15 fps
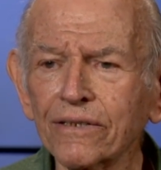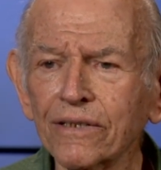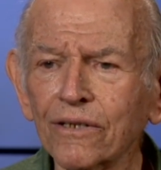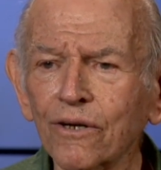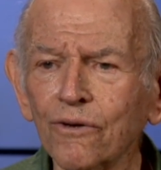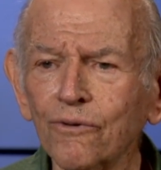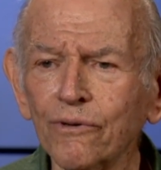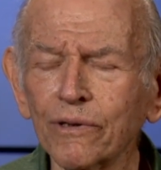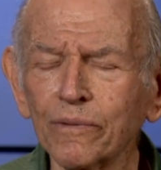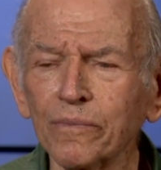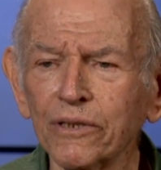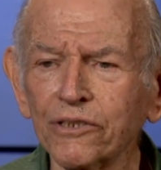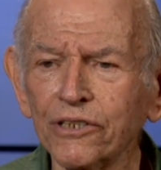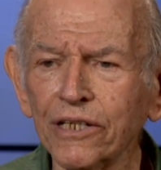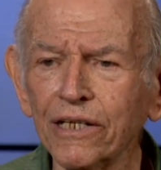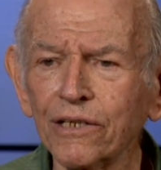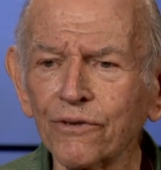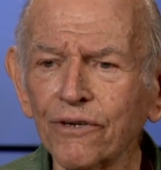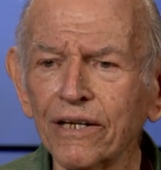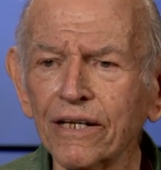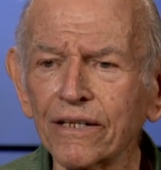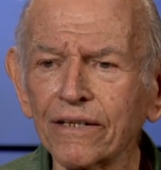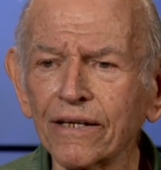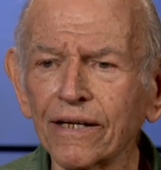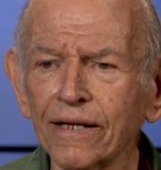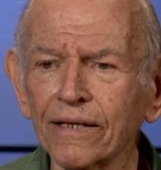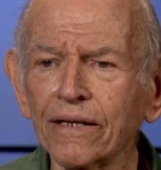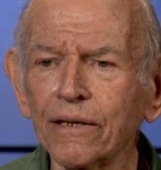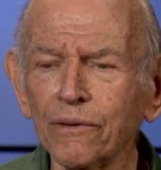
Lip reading: with machinery and things like that.